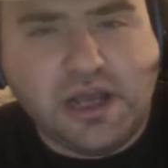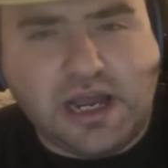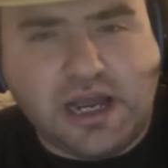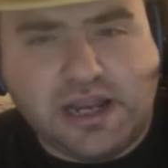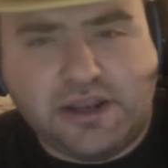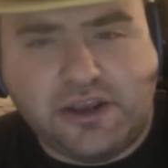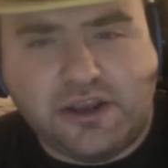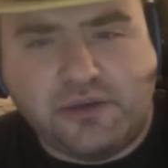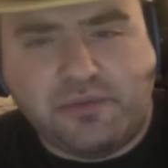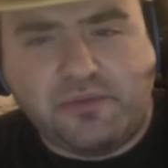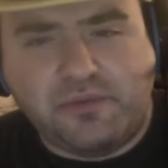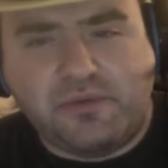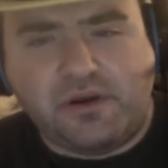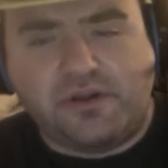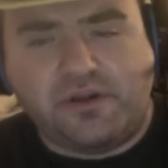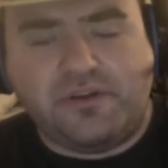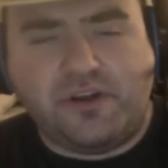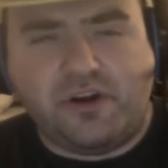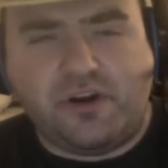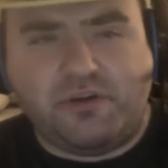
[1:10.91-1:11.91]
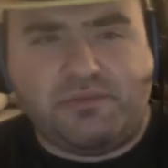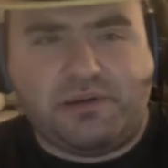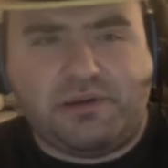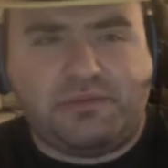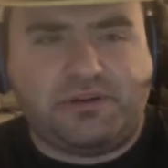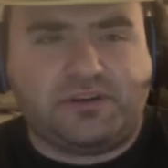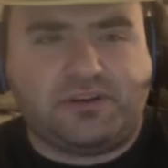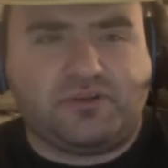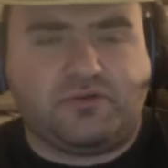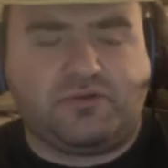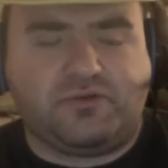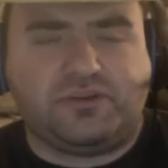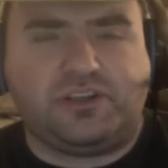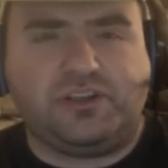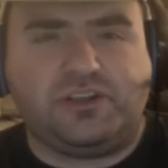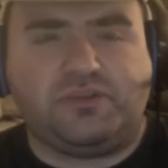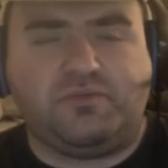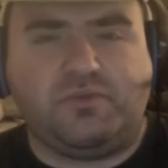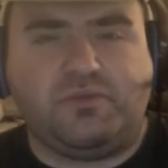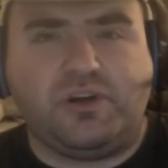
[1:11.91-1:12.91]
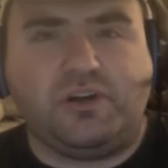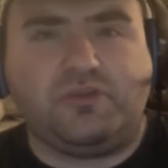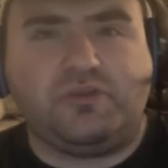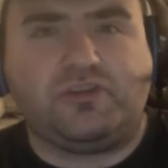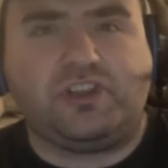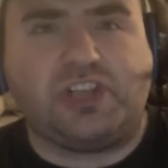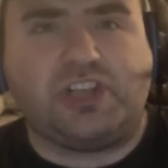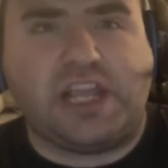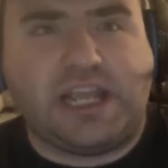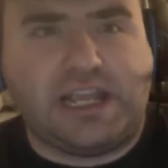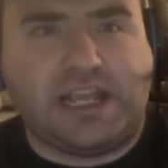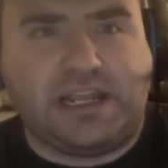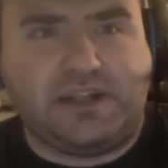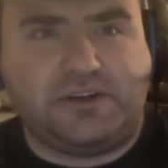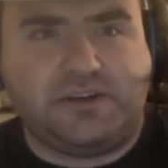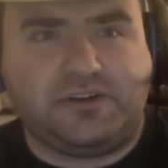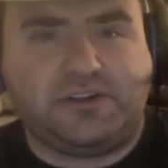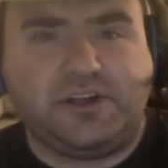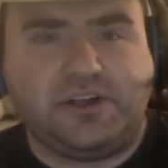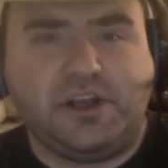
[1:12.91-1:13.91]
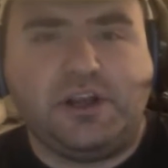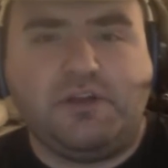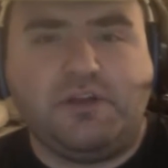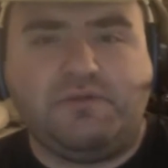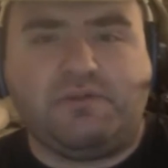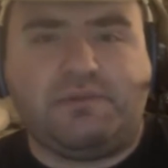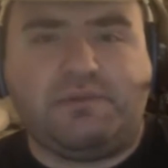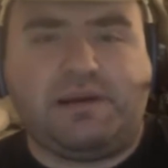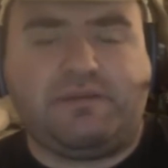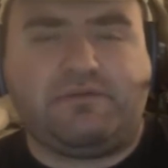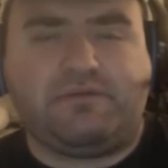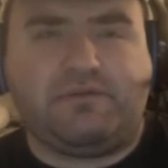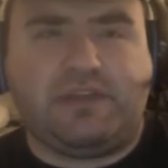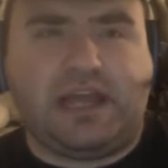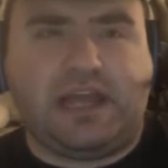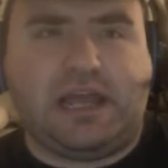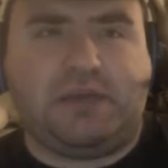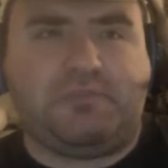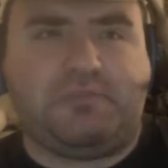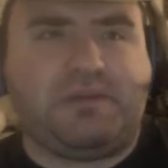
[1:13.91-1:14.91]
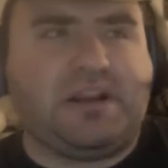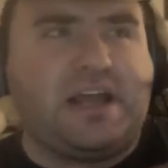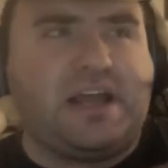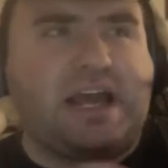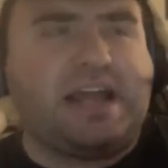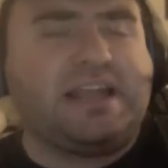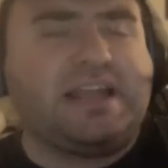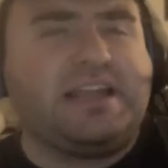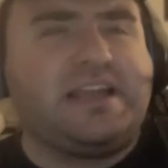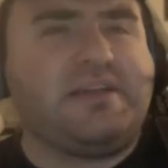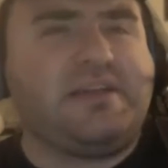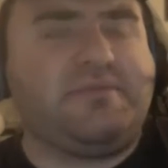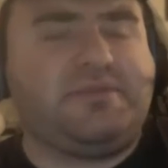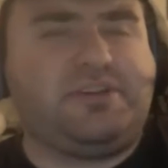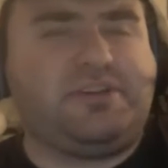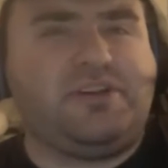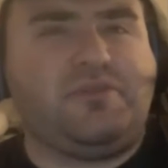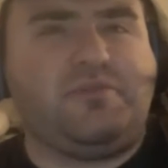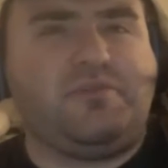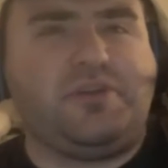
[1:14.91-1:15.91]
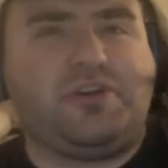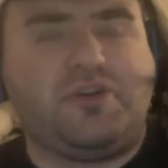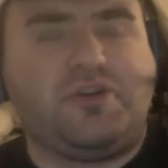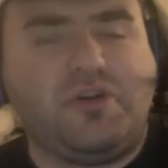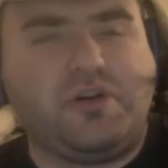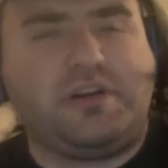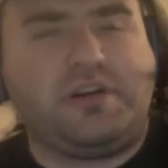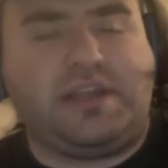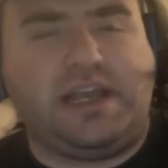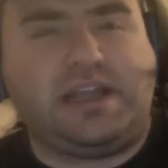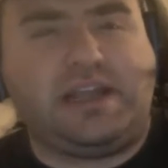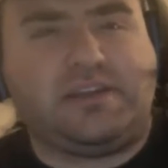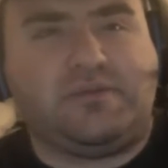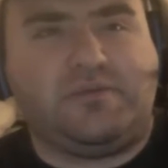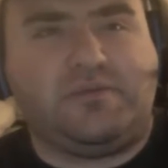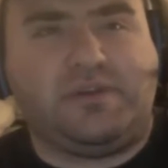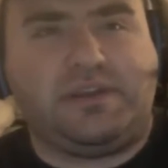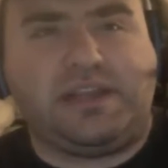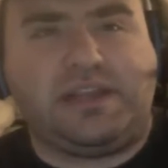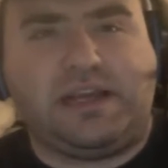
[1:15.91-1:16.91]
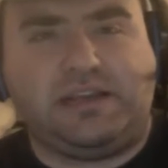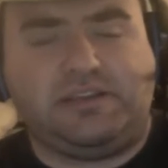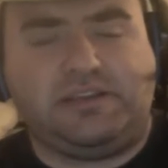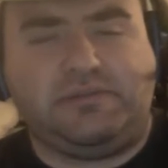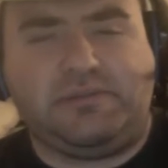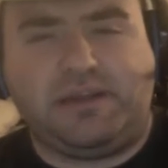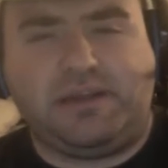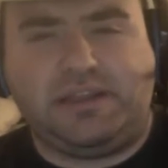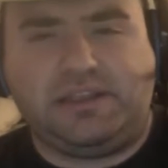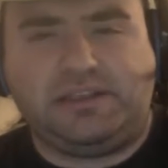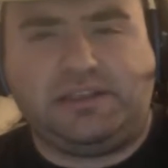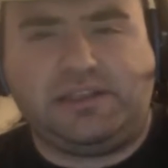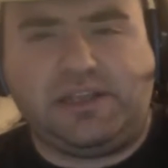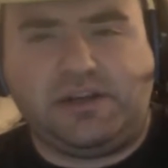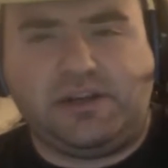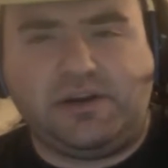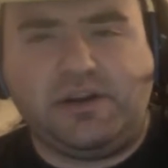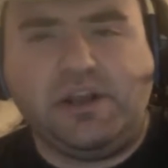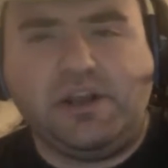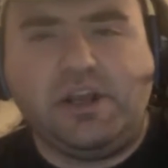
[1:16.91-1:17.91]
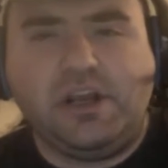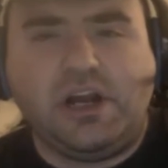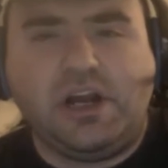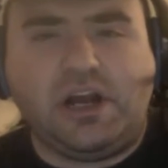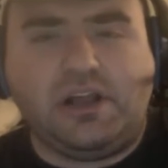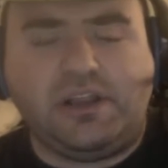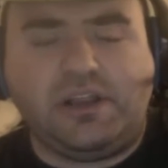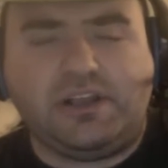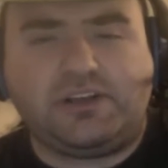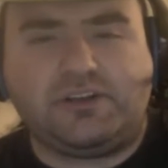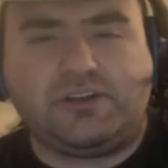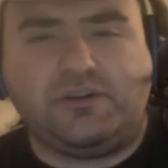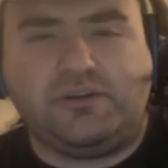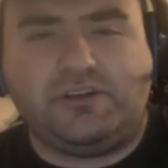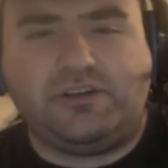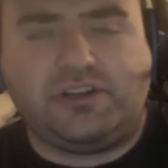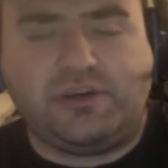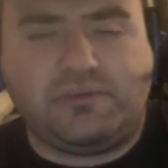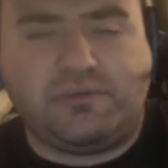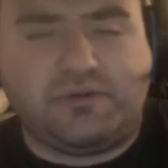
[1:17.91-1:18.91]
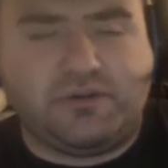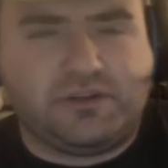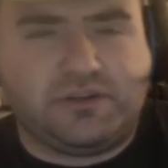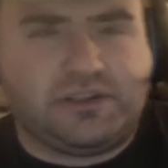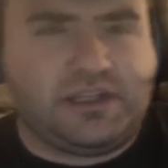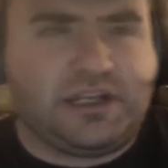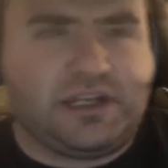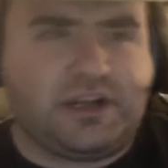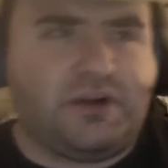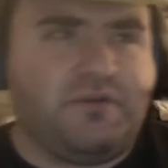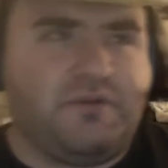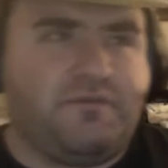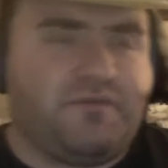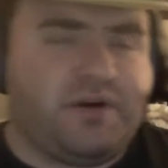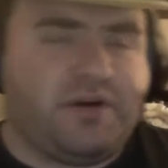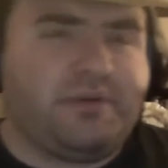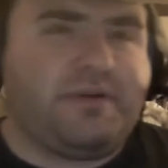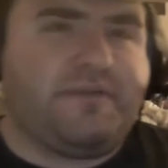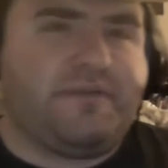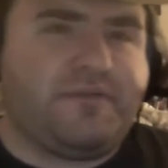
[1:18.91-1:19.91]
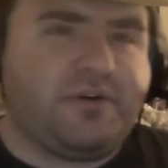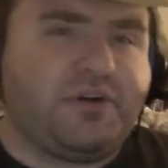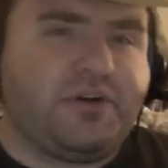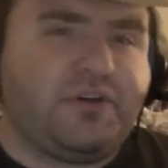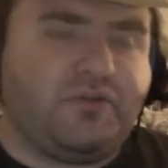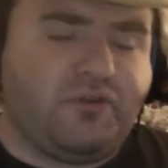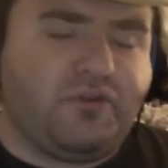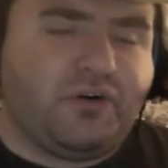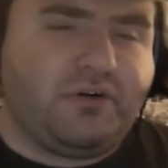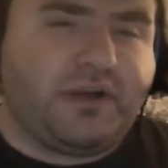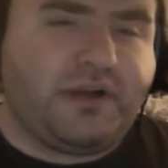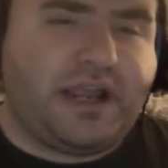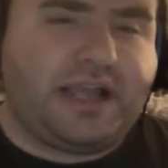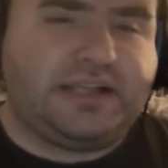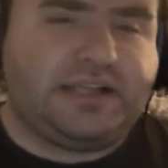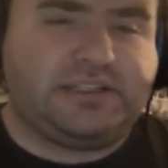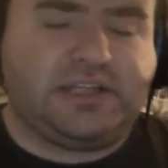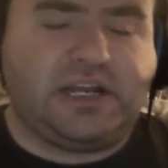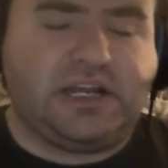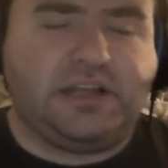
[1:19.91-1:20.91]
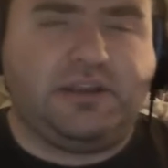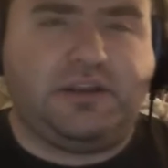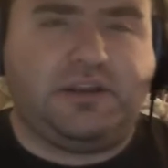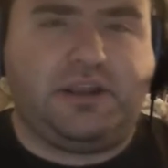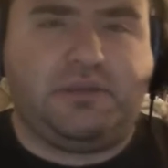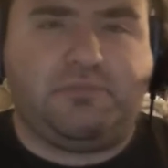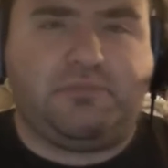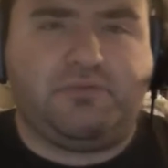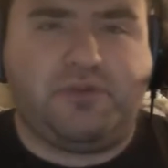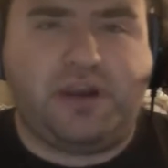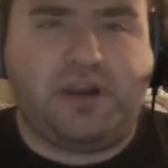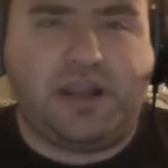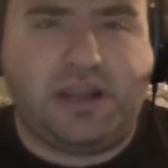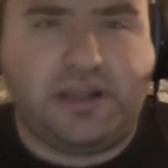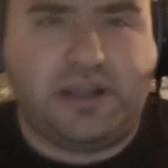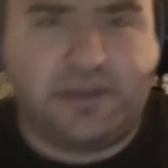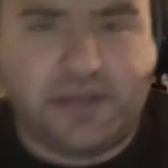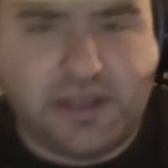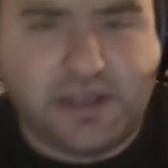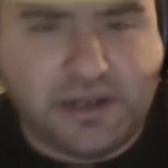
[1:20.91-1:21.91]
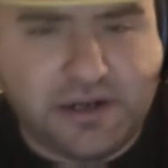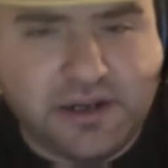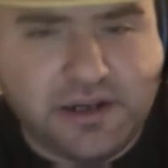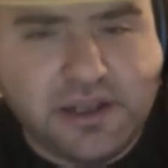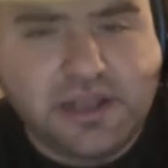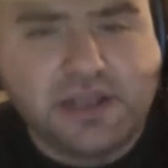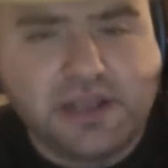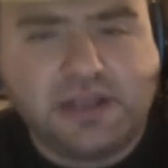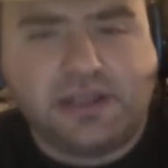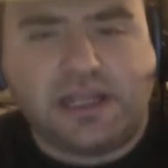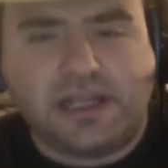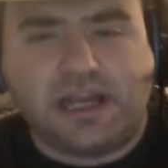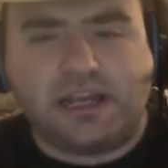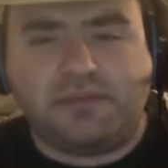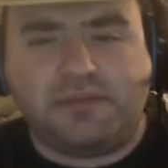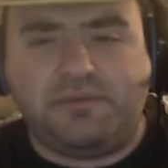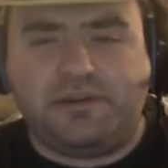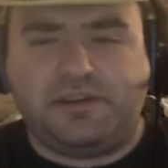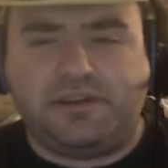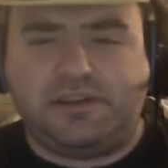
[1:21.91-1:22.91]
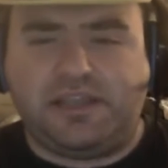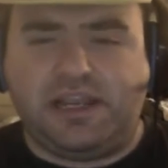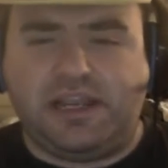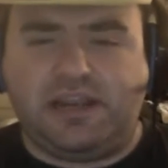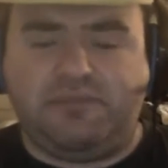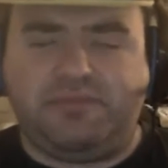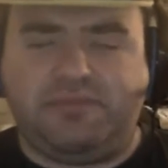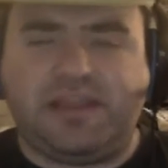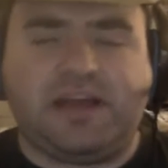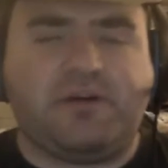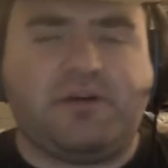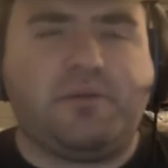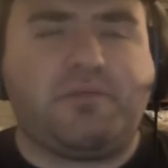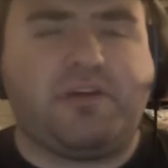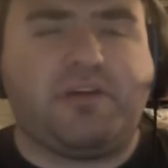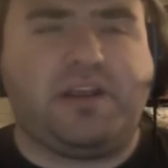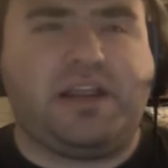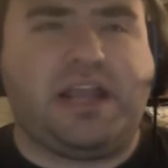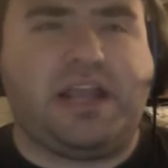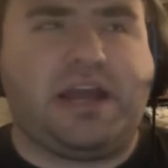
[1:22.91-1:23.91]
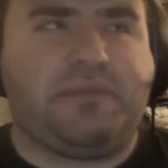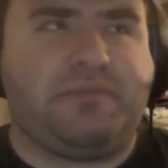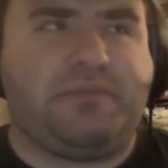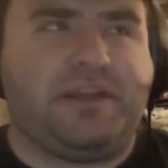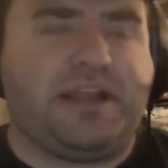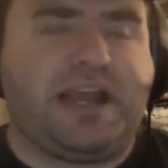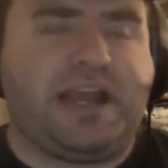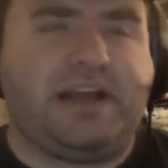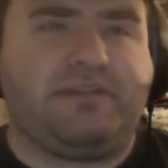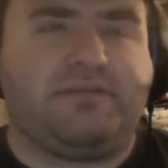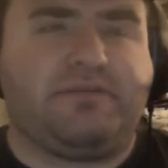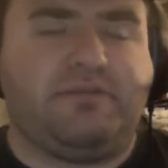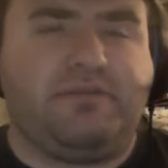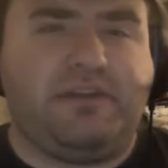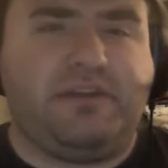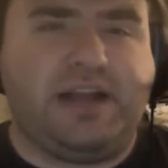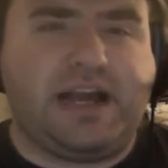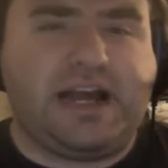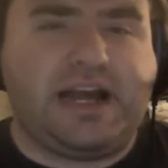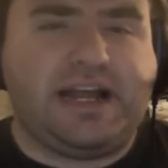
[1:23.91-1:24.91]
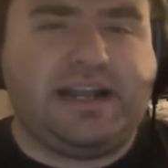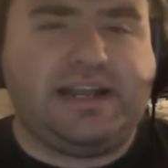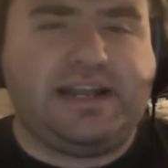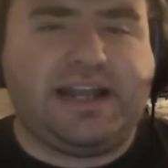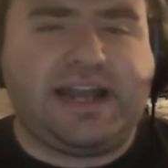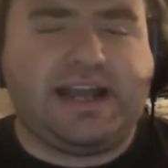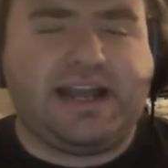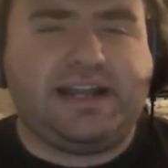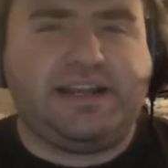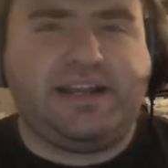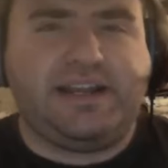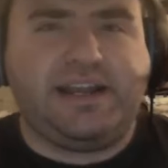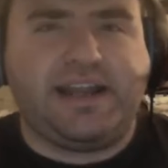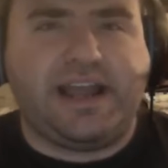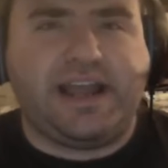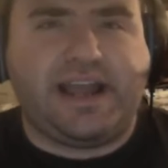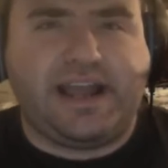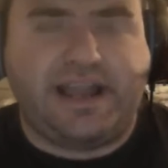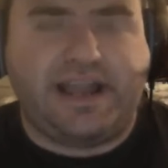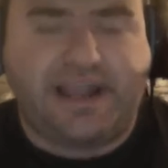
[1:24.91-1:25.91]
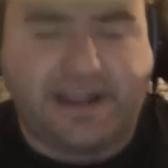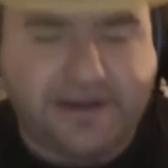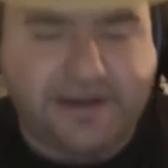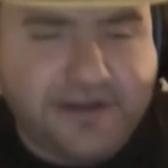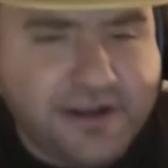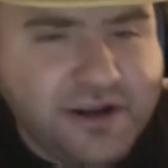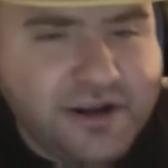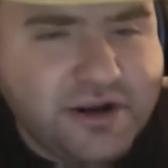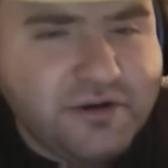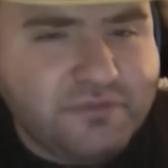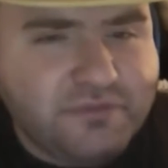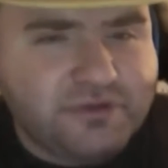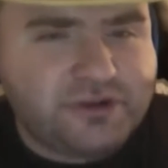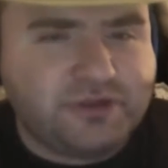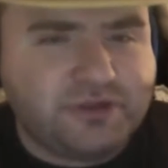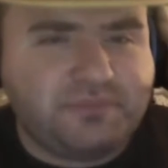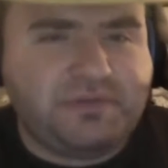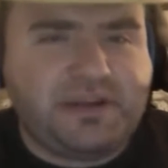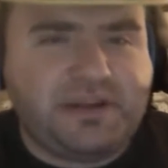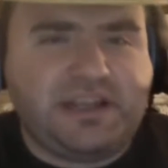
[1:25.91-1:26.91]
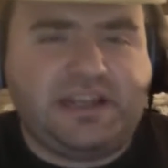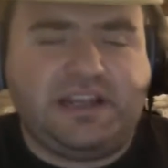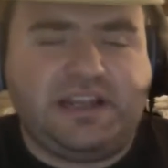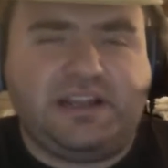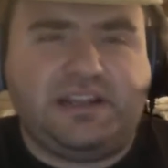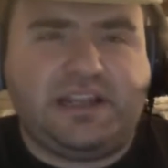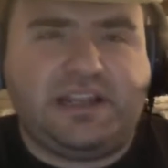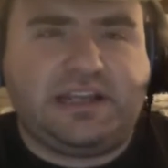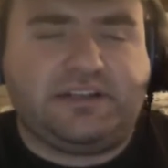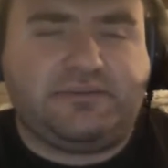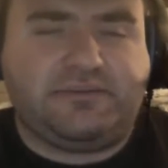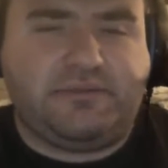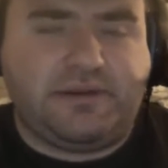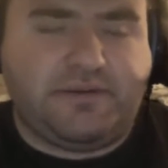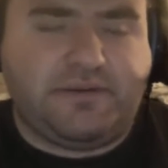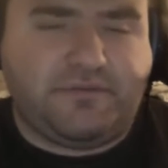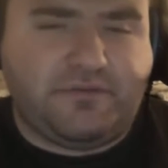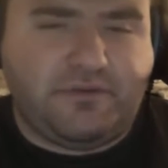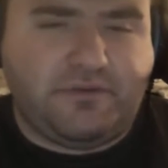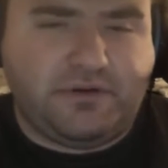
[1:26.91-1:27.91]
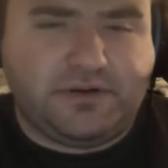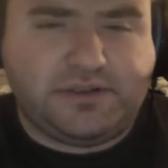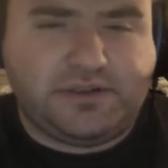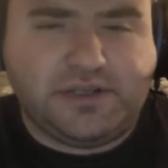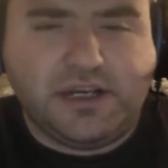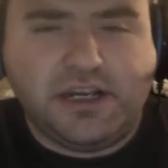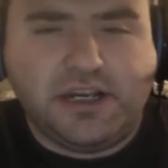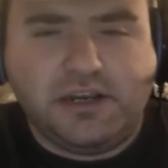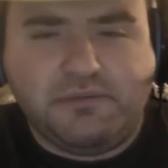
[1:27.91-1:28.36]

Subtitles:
I could be wrong, though. Maybe the sources will change from after that. But I can guarantee you we could get to 1,000 by this year, unless Shonen Jump goes on, like, a very, very long-ass holiday break, then that could be the thing. But that will probably happen, like, after 999, which will be next week, of course.